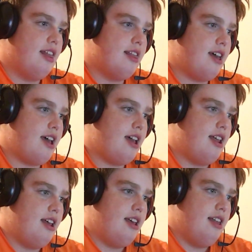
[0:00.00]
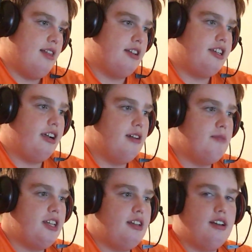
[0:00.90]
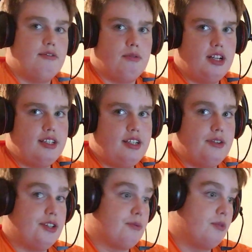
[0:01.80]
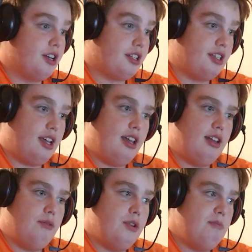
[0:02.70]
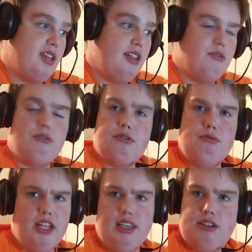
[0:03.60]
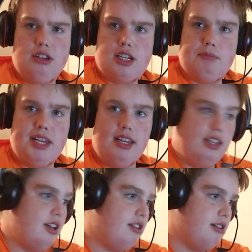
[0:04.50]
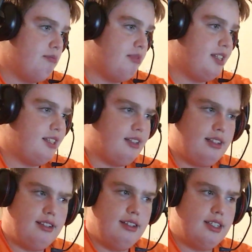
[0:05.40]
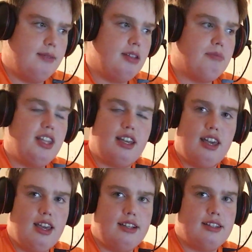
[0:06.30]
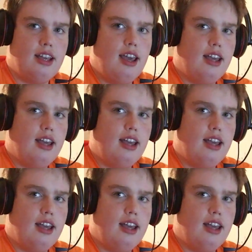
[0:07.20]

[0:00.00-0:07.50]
that the chairman of one series works at would mean you really couldn't compete in the other, but that doesn't seem to be the case,